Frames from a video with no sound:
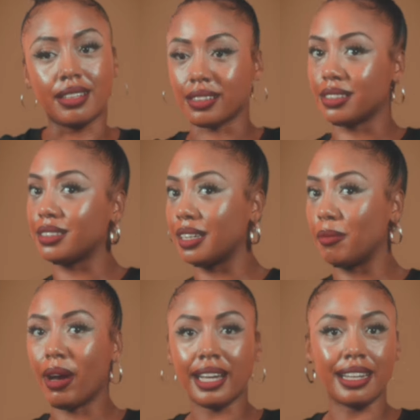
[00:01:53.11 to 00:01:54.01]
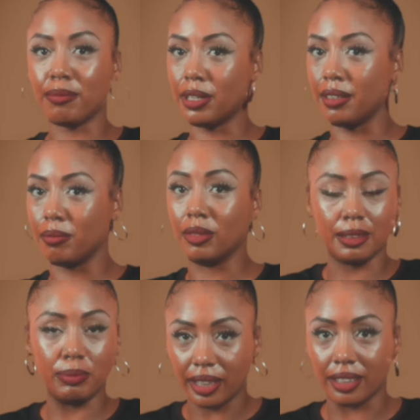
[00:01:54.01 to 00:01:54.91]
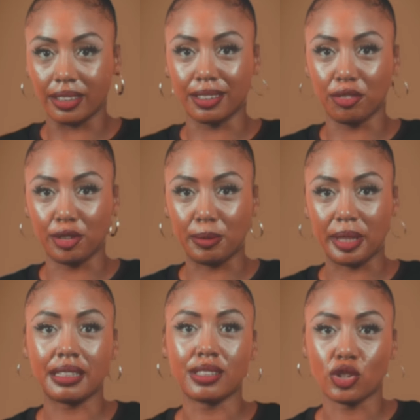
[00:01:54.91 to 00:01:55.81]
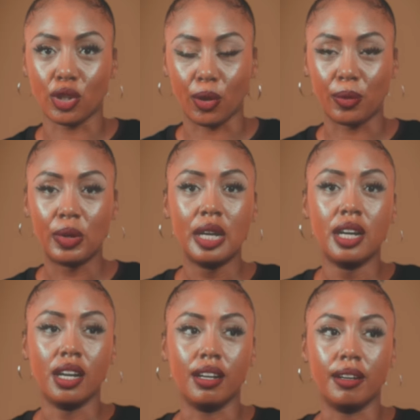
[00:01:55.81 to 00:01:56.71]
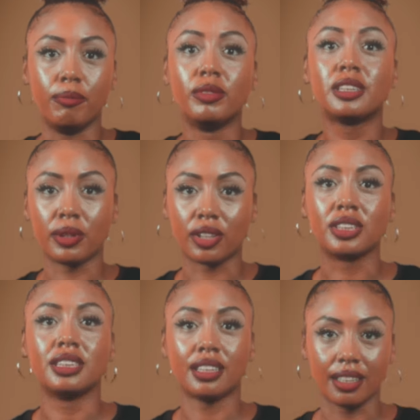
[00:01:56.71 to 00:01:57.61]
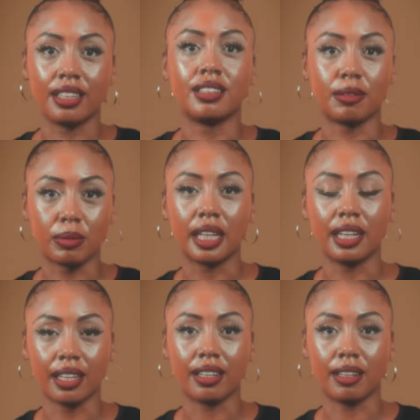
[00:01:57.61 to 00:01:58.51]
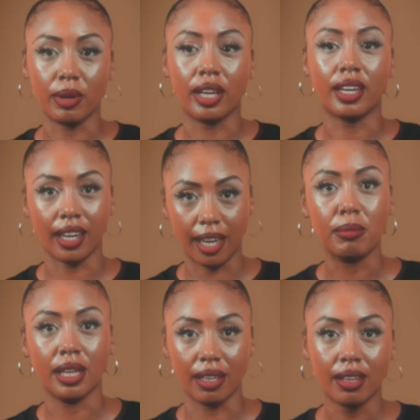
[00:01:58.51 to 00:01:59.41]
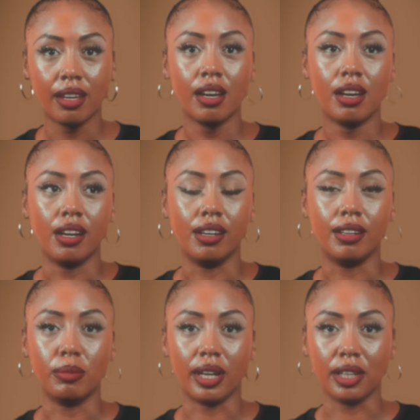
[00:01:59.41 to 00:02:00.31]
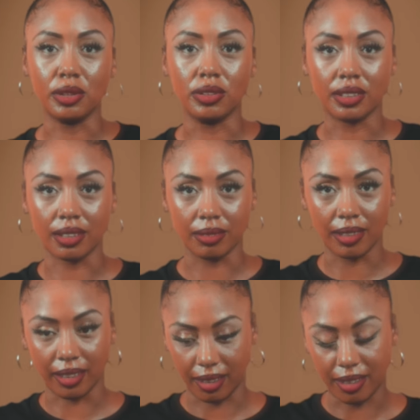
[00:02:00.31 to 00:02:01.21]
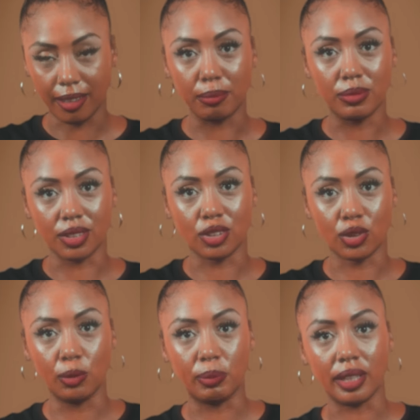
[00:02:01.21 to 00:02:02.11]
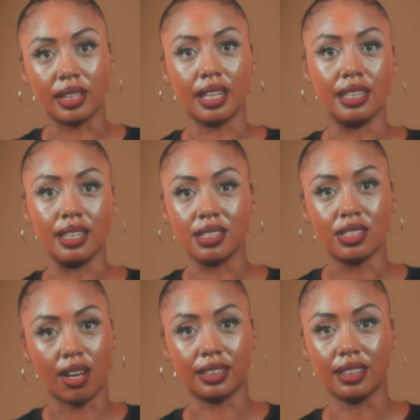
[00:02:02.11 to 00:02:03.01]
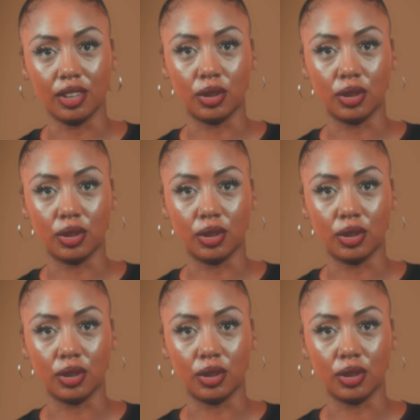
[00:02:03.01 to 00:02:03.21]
because it might not be Miss Biggers, you feel me? So um, Miss Biggers did end up cleaning it up, AKA me. Um, but I used a, like a cup to scoop it and then toss that